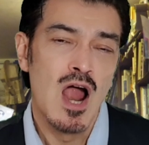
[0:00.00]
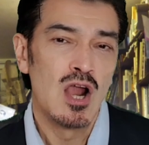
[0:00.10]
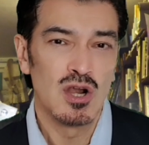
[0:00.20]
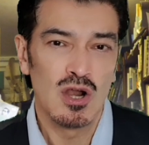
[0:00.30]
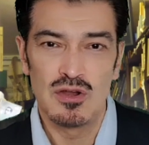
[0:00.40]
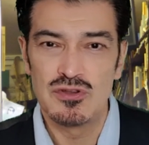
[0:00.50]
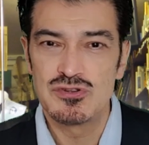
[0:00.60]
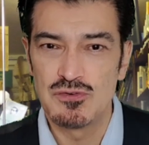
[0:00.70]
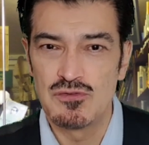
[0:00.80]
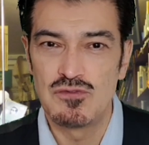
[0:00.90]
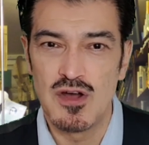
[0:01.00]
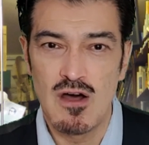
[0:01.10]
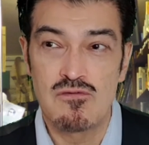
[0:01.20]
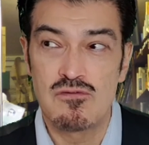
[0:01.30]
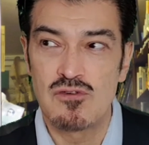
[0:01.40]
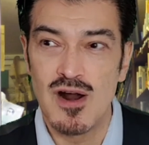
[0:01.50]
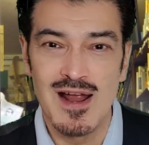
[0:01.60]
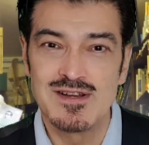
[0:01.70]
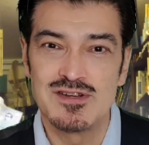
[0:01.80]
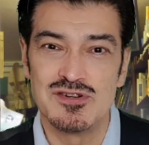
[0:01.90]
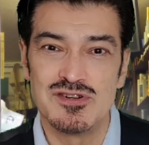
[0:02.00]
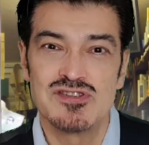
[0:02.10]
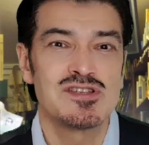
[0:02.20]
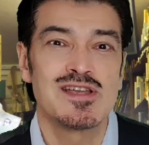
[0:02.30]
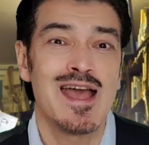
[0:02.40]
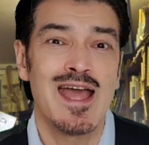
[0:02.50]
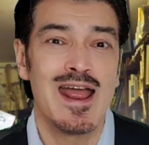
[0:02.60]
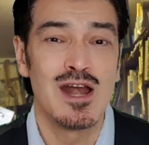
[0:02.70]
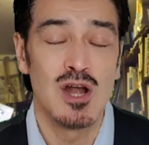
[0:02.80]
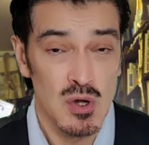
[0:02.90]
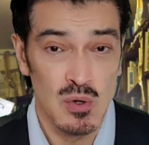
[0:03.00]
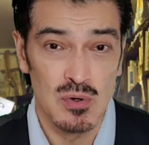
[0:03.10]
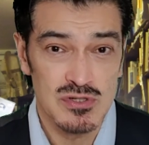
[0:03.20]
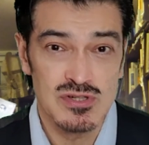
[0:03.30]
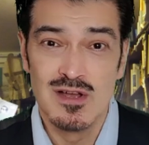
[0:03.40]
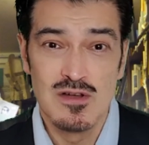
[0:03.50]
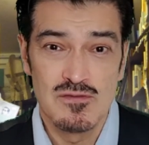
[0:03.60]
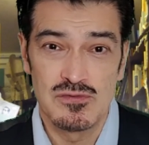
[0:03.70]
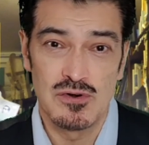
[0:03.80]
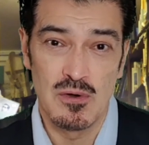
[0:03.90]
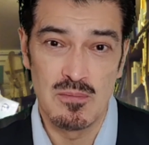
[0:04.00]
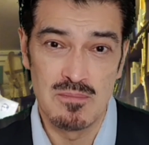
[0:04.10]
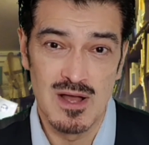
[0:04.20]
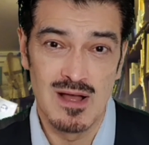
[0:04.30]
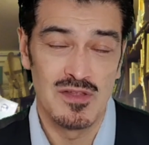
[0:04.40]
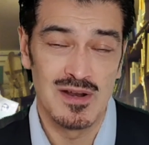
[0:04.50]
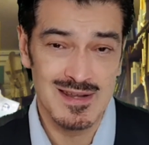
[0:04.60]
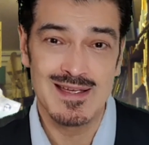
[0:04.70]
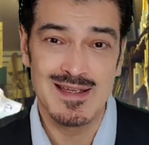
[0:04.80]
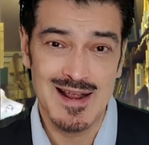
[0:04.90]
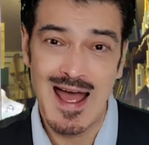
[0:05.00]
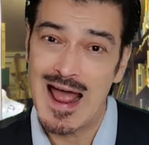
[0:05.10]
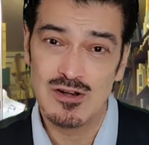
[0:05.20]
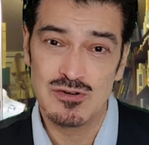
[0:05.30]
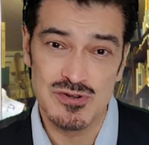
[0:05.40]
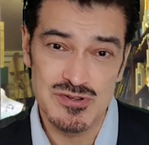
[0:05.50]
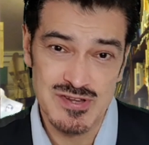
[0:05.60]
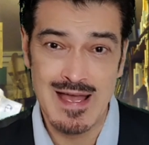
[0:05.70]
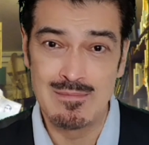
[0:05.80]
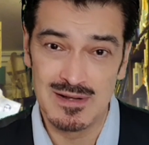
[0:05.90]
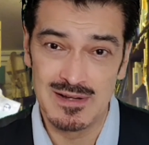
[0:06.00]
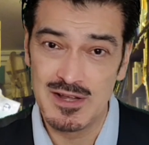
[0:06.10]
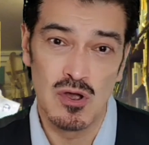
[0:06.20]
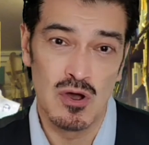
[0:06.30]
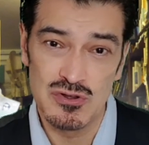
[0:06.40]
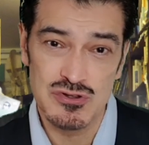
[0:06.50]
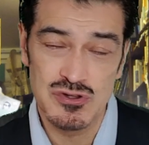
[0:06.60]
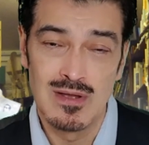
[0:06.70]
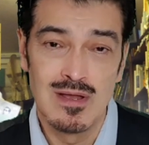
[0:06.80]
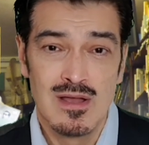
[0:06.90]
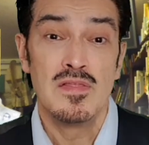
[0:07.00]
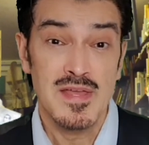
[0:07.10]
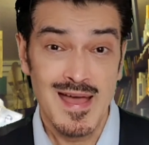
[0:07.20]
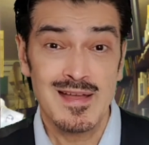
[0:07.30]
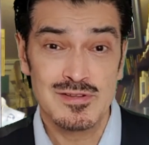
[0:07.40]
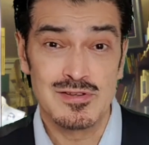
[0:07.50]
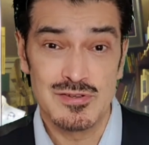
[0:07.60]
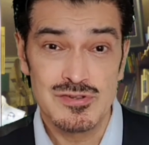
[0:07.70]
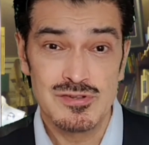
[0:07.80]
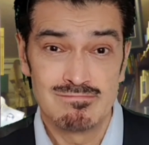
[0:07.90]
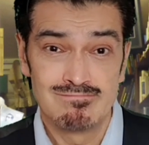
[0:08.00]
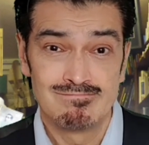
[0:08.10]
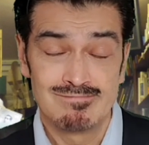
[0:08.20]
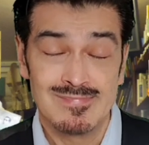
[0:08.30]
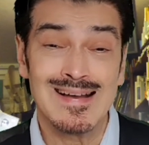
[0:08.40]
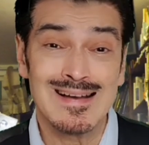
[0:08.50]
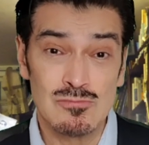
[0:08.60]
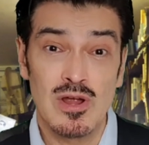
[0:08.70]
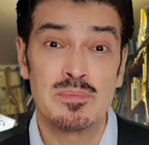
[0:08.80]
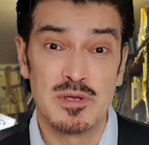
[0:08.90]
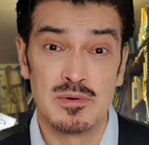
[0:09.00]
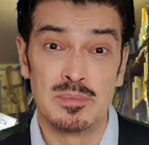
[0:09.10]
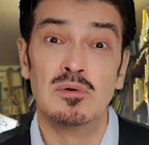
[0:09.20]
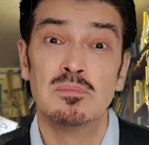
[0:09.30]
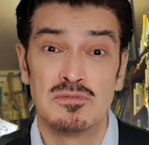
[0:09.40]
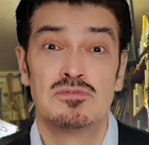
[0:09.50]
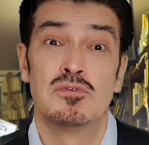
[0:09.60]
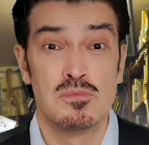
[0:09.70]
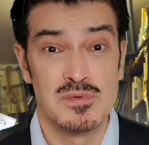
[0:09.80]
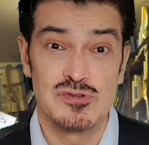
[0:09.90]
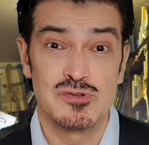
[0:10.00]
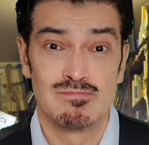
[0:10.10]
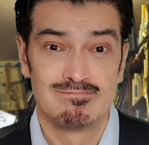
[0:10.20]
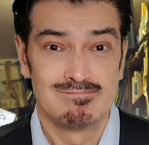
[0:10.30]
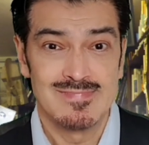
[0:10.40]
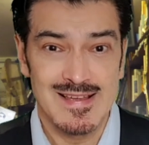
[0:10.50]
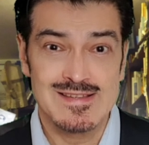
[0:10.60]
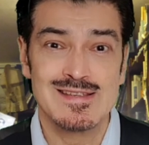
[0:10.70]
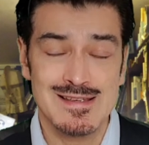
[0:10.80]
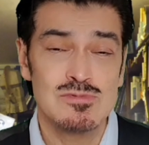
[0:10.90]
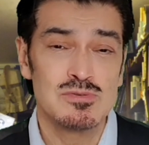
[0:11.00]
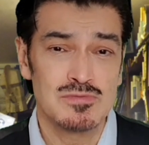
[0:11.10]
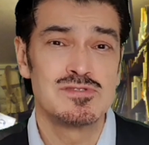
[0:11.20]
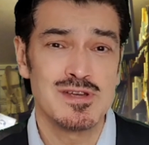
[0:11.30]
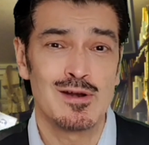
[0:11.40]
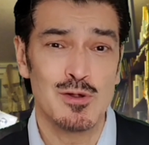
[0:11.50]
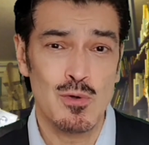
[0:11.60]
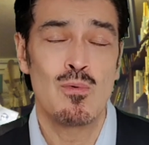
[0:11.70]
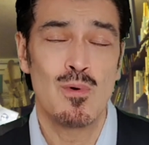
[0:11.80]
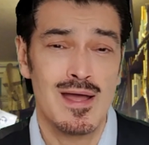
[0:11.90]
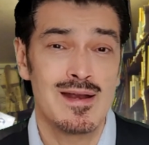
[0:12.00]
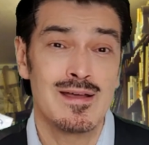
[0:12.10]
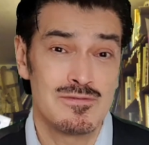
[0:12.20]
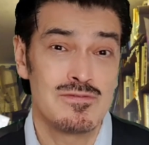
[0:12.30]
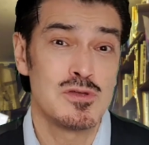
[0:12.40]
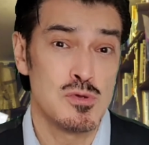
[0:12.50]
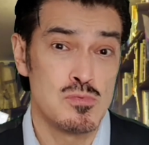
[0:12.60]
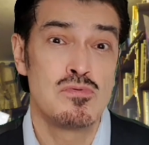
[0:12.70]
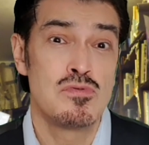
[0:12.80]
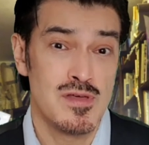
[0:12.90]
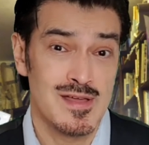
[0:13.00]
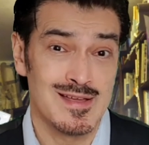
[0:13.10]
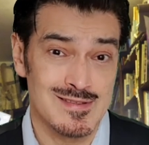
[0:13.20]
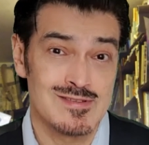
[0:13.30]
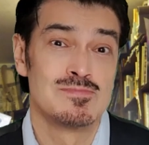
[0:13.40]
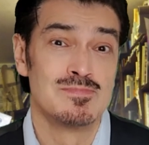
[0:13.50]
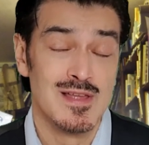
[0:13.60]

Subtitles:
Lots of frightened, scared looks from the lead actress, Emily Goss. The actors are reputable performers. They seem to have done quite a few things.